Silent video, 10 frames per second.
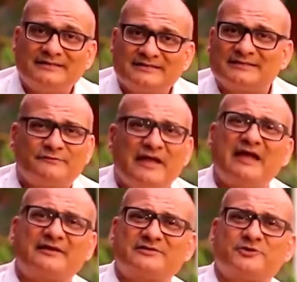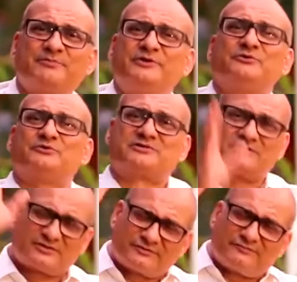this is where it should be
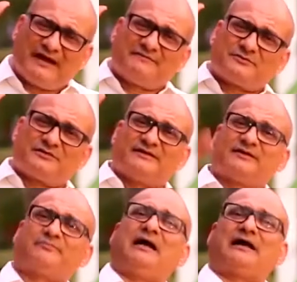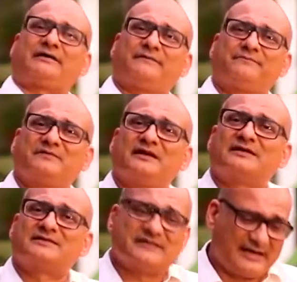used. 5000 years back
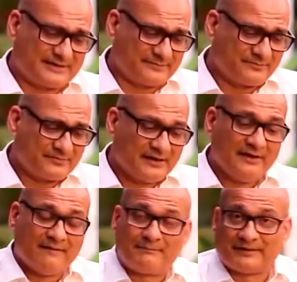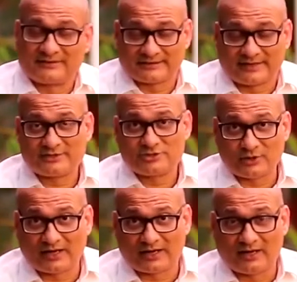it is said, Pitta
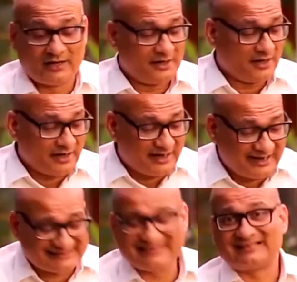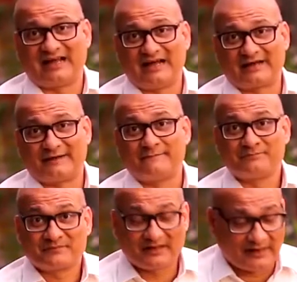Jwara Atisara
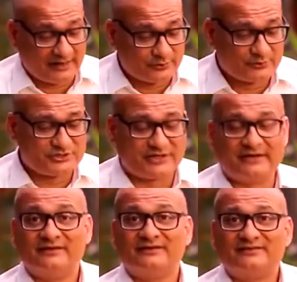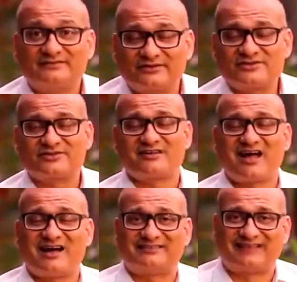Aruchi
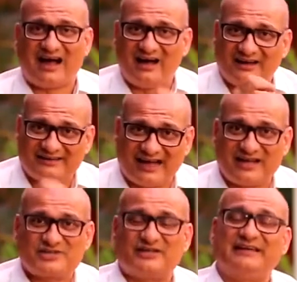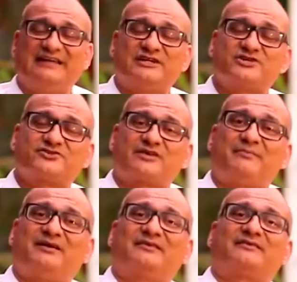Trishna Daha Nashini
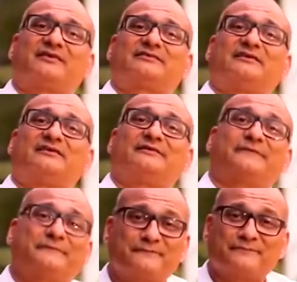Shrama Rata.